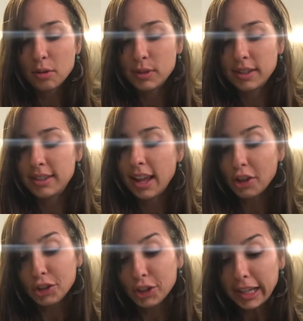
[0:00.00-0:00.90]
It was this
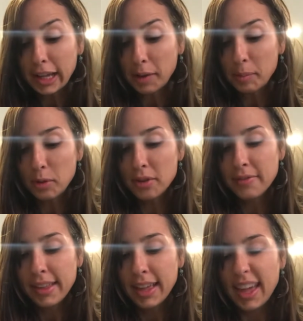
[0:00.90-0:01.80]
elderly couple,
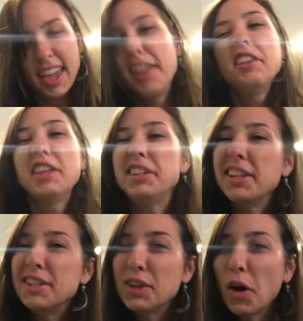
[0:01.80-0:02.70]
and they
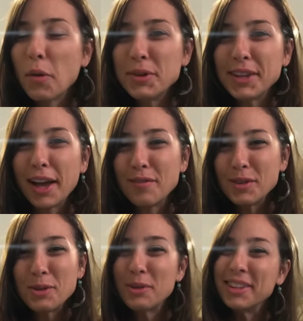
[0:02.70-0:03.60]
tend to always have the
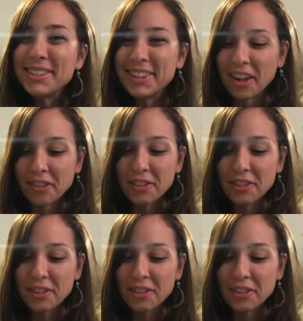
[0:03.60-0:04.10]
coolest stuff.